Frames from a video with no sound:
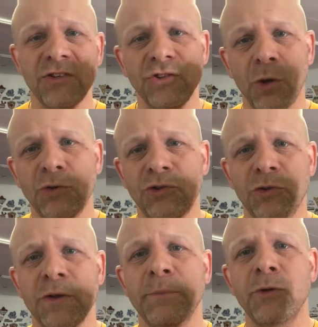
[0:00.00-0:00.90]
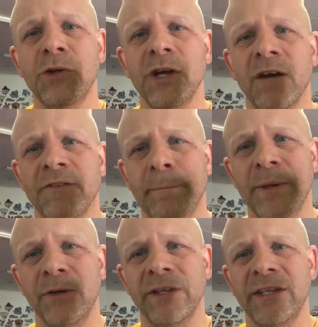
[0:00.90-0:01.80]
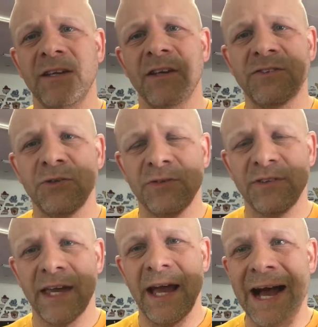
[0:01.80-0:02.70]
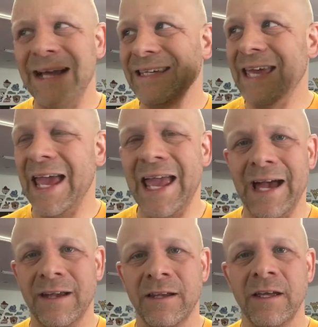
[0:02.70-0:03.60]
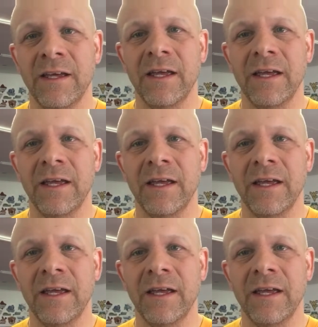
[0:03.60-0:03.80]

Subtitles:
Shows you the beauty of the ability to say, I can,